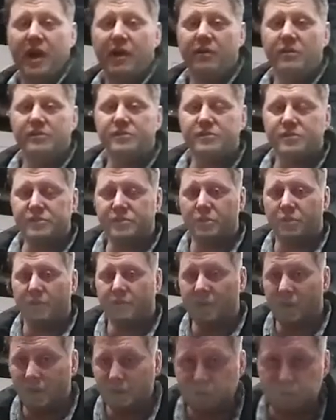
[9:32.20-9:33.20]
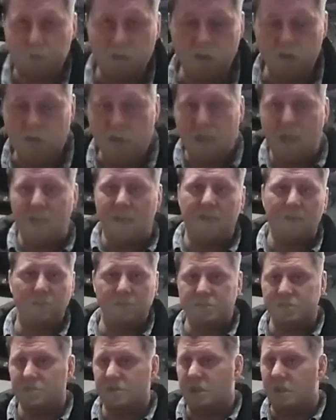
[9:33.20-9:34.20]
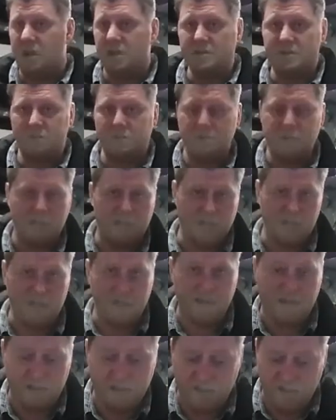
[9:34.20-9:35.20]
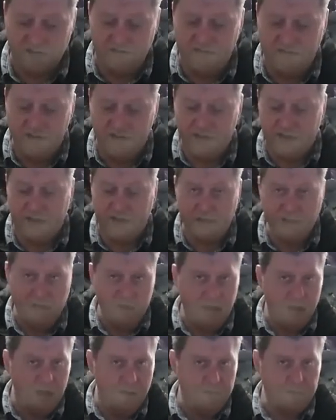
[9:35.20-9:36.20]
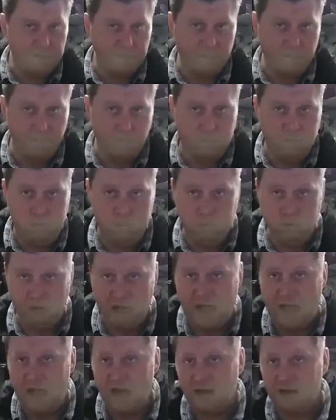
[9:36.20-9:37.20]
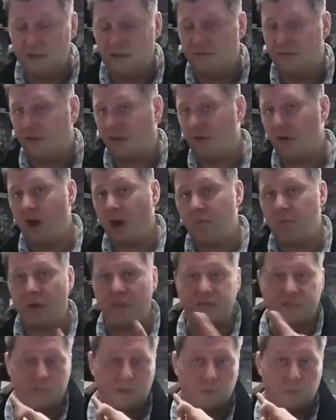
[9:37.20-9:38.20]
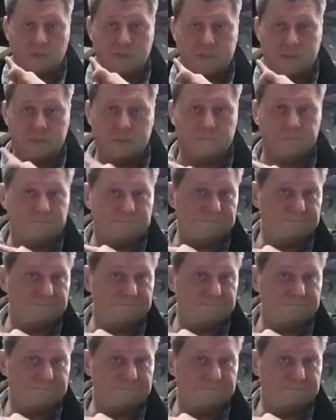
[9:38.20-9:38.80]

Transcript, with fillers: hours. So I've got a spare keg, which is awesome, which I can get, get filling. And if the crockpot thing works out,